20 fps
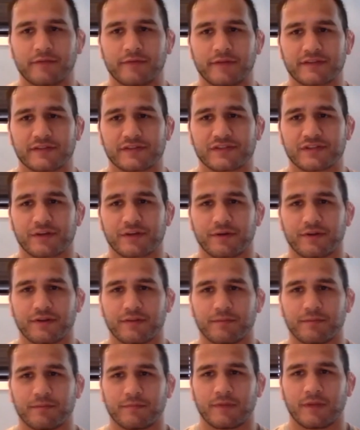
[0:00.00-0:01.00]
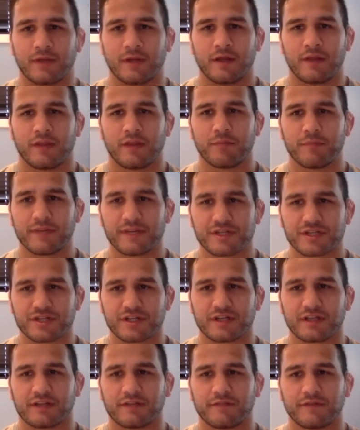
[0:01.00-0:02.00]
necessarily the mission
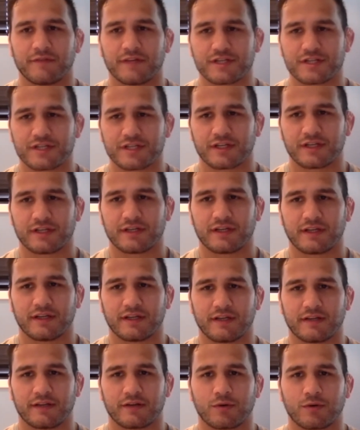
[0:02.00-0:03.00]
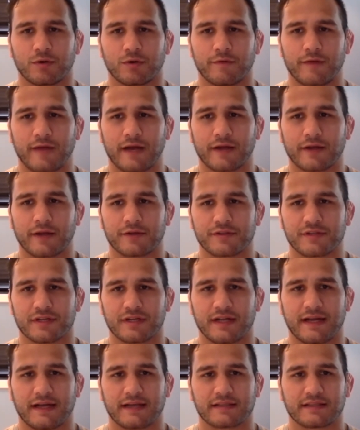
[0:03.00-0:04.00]
and the vision and the core values that it
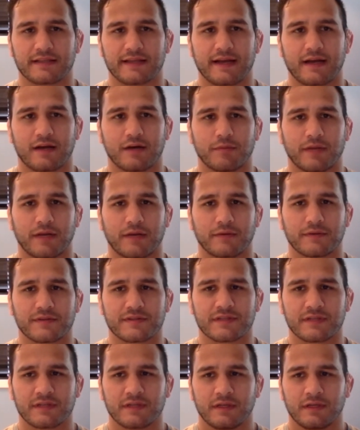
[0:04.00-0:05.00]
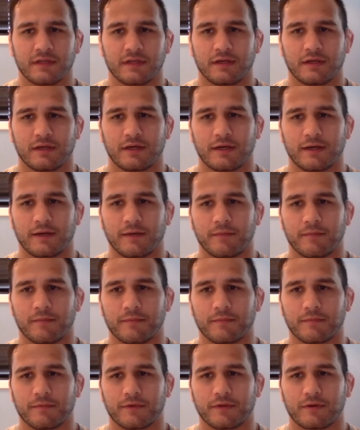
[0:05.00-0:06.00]
has now. But I was,
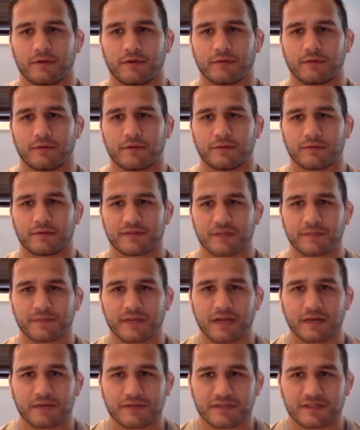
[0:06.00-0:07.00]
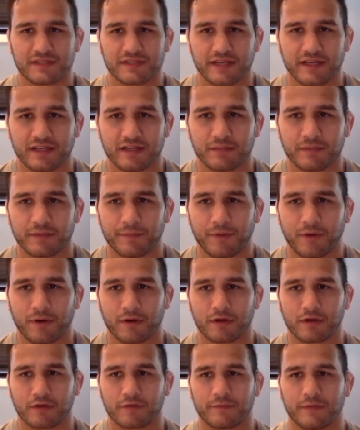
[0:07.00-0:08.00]
it was something I was excited to be
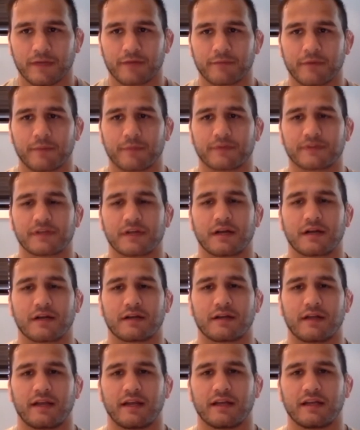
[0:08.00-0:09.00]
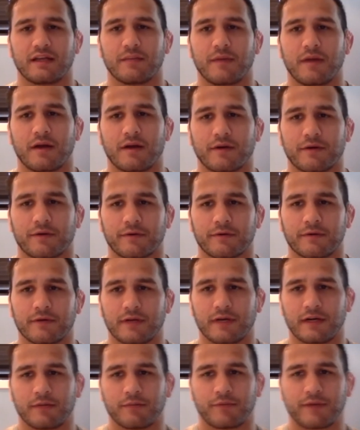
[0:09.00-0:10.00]
part of. And I remember talking to Andy Motter,
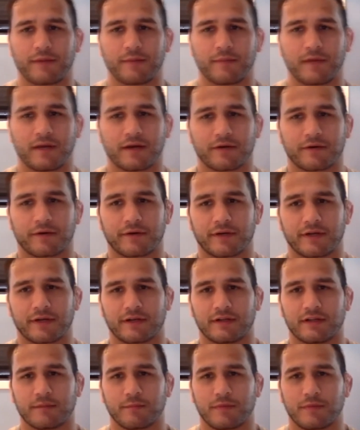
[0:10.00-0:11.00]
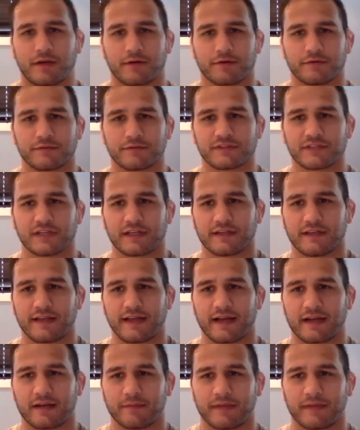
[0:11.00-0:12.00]
Brett Motter, and Clint Motter's
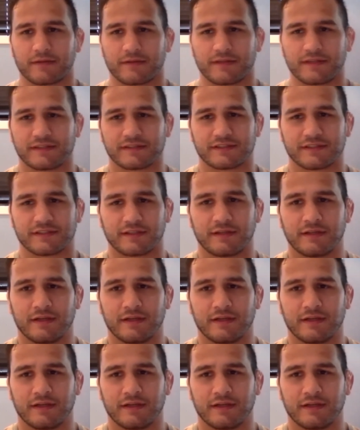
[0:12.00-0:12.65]
dad about this. And